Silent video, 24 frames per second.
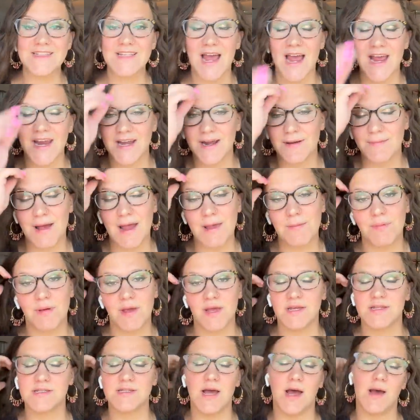item I
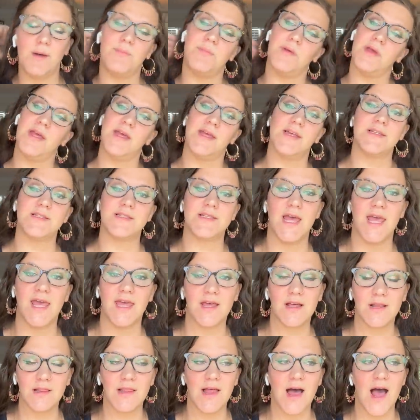picked up is a
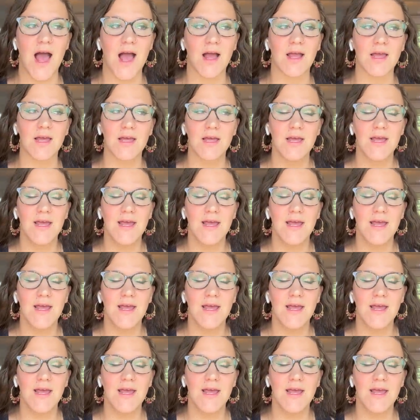clock.